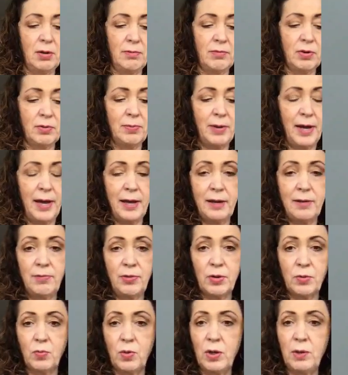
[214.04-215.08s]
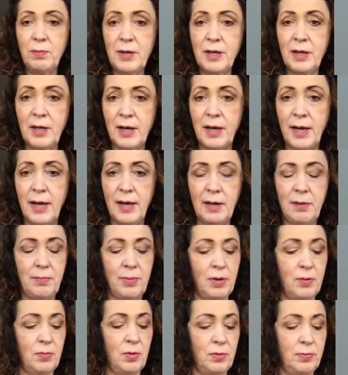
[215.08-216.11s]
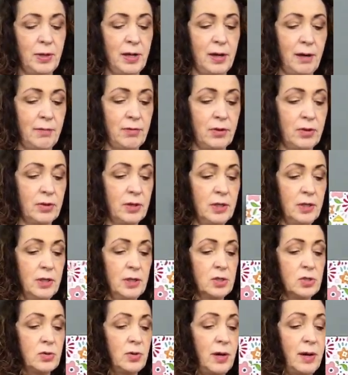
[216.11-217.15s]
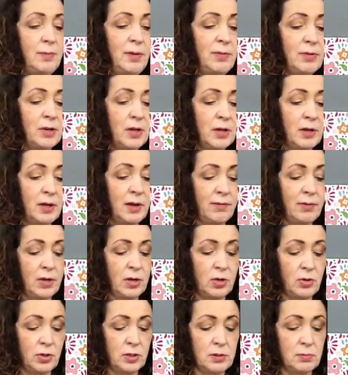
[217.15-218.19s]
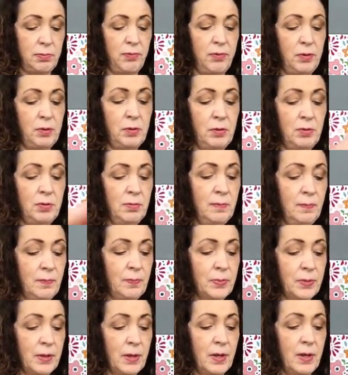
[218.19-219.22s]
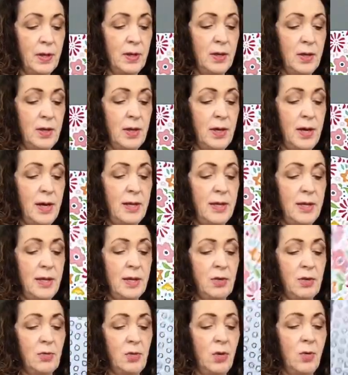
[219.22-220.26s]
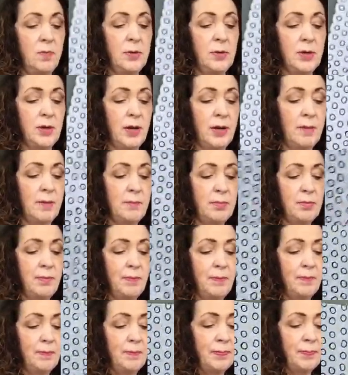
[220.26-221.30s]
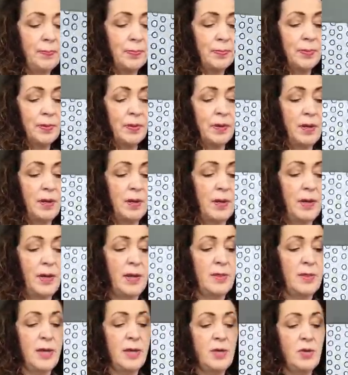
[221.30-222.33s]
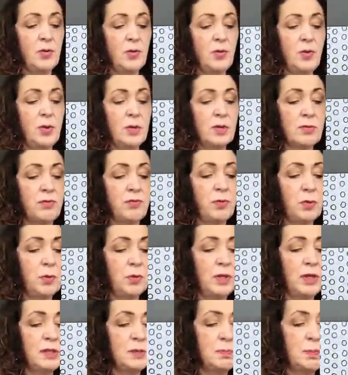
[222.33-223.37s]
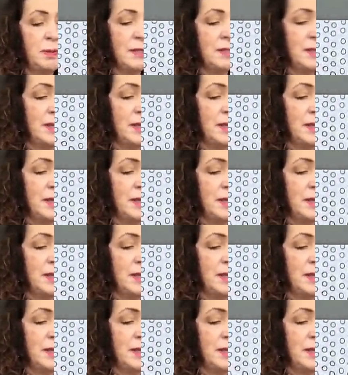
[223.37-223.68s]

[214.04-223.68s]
of your bag. There will be a line, but it will be covered. So I'm even going to give it a crisp fold, and then you open it up. And then you're going to fold this piece